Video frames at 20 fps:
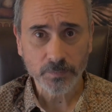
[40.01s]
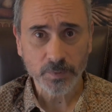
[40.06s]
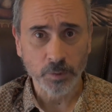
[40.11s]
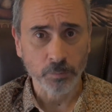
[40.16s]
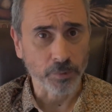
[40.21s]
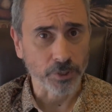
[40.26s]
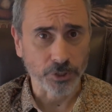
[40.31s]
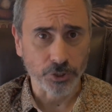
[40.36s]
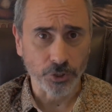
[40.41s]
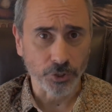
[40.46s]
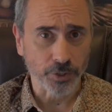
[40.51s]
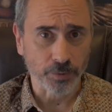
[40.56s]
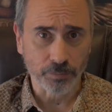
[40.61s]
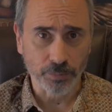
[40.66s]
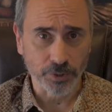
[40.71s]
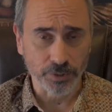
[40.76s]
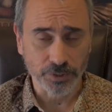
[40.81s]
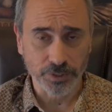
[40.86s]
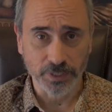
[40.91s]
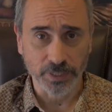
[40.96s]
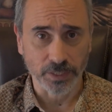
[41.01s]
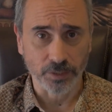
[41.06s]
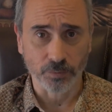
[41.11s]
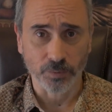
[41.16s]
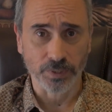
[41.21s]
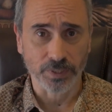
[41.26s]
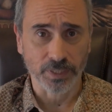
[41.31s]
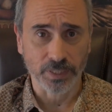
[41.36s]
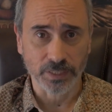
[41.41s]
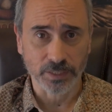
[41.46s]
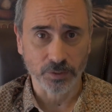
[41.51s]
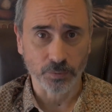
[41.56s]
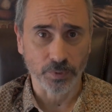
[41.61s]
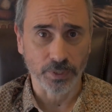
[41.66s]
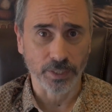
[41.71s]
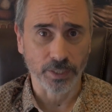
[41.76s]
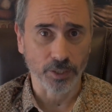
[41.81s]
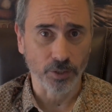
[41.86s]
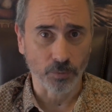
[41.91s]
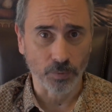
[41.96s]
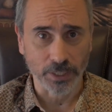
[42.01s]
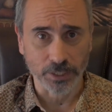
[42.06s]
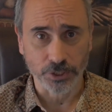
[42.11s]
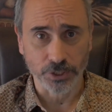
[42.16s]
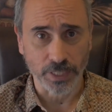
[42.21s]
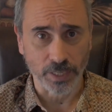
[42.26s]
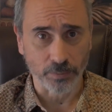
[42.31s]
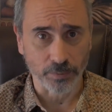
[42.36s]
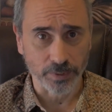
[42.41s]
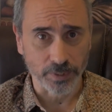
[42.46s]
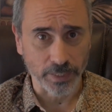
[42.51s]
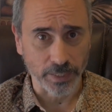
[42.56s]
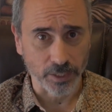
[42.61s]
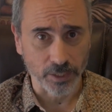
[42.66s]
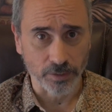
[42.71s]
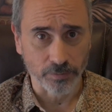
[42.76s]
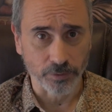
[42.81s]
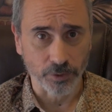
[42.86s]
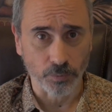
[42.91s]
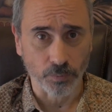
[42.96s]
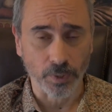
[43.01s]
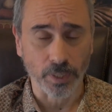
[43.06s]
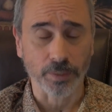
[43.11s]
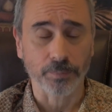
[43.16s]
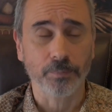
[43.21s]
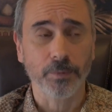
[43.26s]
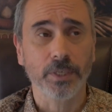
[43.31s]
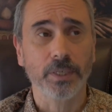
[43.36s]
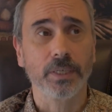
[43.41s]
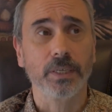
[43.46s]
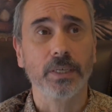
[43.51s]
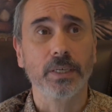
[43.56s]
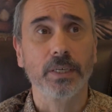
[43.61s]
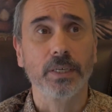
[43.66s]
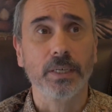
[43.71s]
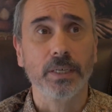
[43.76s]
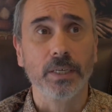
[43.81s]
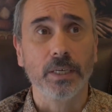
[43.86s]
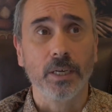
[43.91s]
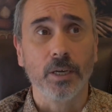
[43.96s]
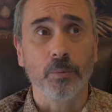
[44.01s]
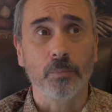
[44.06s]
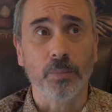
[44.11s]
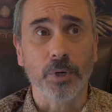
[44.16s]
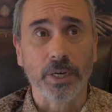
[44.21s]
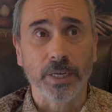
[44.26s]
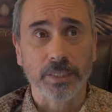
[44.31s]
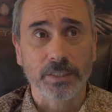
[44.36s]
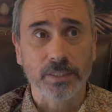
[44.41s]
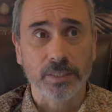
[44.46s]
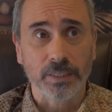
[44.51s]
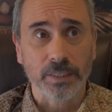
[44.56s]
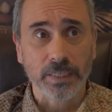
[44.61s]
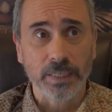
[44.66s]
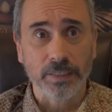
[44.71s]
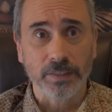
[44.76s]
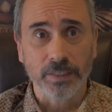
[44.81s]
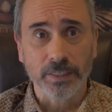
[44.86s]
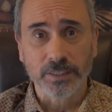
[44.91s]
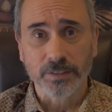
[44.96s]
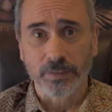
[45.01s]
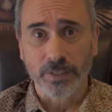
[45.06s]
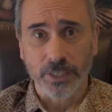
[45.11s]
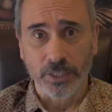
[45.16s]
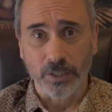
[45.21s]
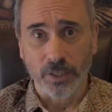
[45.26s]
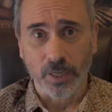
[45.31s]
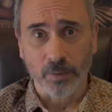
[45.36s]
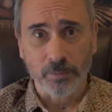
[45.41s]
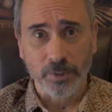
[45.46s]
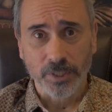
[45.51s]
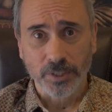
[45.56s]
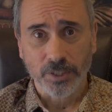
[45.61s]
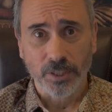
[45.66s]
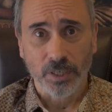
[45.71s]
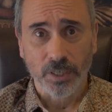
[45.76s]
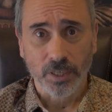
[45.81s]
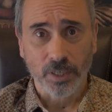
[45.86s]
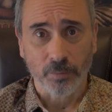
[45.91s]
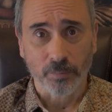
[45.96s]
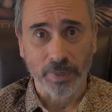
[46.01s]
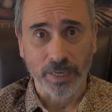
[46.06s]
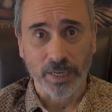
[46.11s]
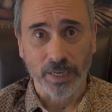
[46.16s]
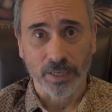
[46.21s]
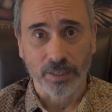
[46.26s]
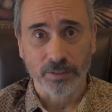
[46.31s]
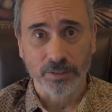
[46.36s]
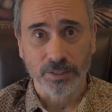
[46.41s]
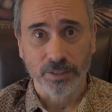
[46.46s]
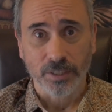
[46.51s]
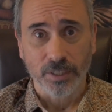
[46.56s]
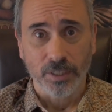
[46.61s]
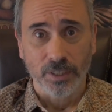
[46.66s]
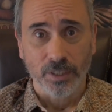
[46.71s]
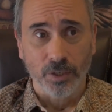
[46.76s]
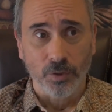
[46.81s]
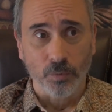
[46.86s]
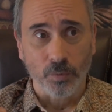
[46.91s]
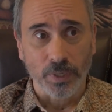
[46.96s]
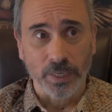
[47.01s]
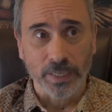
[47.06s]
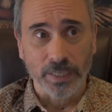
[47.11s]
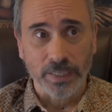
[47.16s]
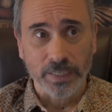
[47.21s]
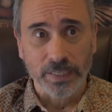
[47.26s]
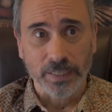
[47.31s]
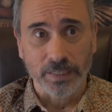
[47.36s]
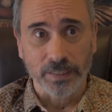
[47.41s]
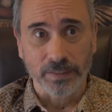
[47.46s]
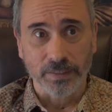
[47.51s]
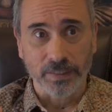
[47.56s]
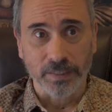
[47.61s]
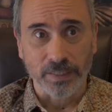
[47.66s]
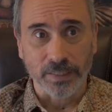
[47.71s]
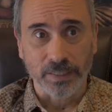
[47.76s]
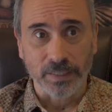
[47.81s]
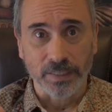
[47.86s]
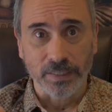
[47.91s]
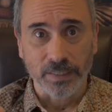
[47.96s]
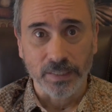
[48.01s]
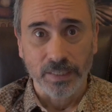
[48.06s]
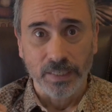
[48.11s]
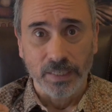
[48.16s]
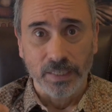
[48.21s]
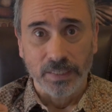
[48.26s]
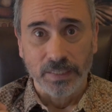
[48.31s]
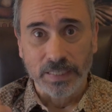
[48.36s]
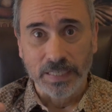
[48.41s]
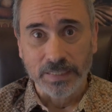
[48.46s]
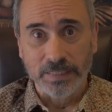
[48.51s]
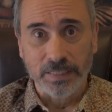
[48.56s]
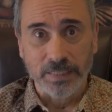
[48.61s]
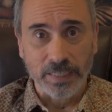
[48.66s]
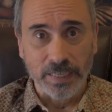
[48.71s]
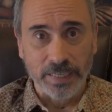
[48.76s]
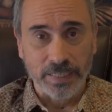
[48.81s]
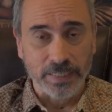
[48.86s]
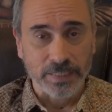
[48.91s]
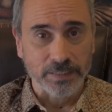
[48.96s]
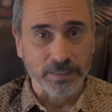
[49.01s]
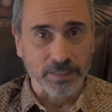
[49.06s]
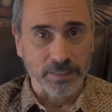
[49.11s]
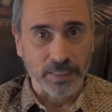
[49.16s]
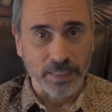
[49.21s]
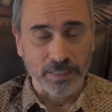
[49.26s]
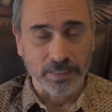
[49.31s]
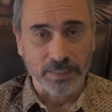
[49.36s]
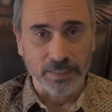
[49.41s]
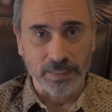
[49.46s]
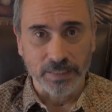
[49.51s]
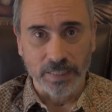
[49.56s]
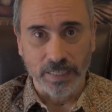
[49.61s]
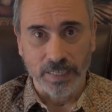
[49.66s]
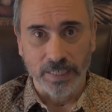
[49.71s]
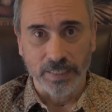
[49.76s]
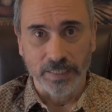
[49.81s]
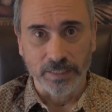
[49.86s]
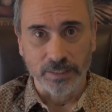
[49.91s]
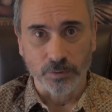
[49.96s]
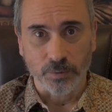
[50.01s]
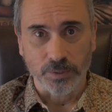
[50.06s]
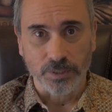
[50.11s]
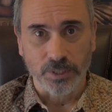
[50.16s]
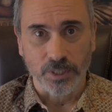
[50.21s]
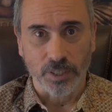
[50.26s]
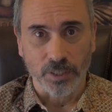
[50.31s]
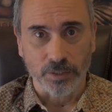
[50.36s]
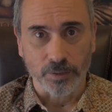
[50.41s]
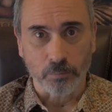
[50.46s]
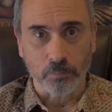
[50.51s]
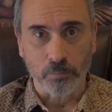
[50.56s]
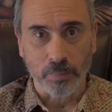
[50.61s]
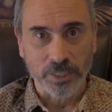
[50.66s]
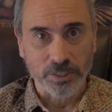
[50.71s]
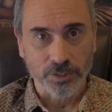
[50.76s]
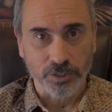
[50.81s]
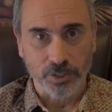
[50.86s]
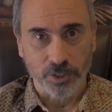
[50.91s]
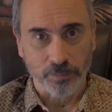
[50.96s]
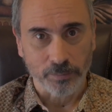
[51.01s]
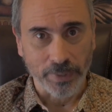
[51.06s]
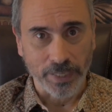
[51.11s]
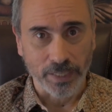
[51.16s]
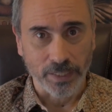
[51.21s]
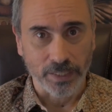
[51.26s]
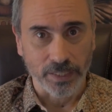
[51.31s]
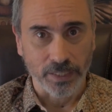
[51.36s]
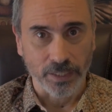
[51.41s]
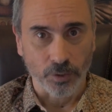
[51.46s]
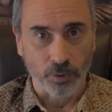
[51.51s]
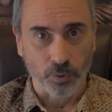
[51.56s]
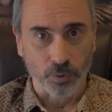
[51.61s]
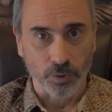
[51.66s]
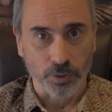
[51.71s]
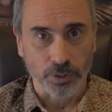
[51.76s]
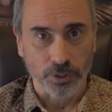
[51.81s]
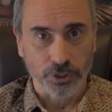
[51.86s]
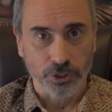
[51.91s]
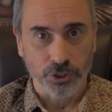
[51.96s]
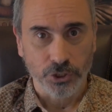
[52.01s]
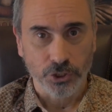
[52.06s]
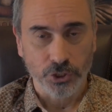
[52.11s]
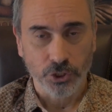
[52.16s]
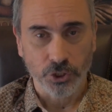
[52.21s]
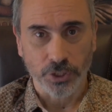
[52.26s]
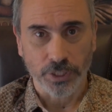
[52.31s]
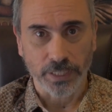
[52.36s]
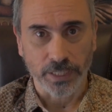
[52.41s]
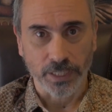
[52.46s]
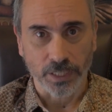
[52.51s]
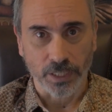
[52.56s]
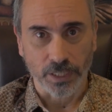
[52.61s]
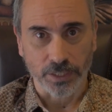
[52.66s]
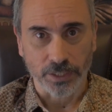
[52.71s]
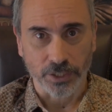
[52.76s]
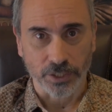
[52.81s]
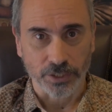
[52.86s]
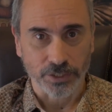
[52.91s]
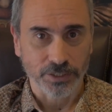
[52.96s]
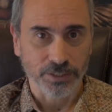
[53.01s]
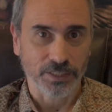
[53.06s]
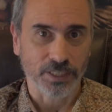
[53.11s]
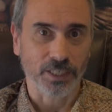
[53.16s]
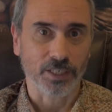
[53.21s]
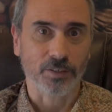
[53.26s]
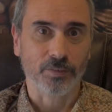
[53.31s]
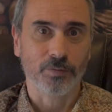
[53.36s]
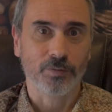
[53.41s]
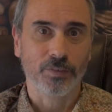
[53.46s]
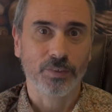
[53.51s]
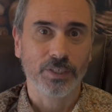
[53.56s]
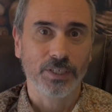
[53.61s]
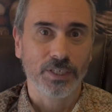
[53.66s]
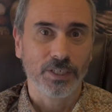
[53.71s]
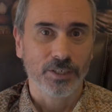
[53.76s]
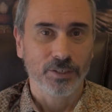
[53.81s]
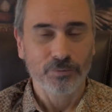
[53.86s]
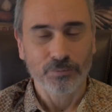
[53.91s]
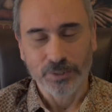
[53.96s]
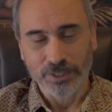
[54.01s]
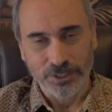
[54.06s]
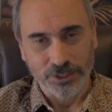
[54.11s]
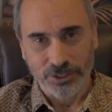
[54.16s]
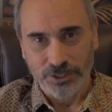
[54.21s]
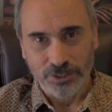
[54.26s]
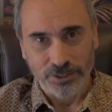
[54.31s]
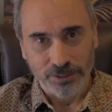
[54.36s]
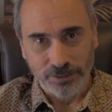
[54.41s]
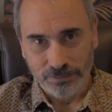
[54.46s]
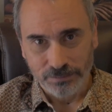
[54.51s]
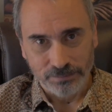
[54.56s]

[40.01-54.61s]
but you can proceed with this one and go watch that one later if you want. But in this video, I'm going to talk about what in the 1980s and 1990s was called masturbating or shoulding on yourself, which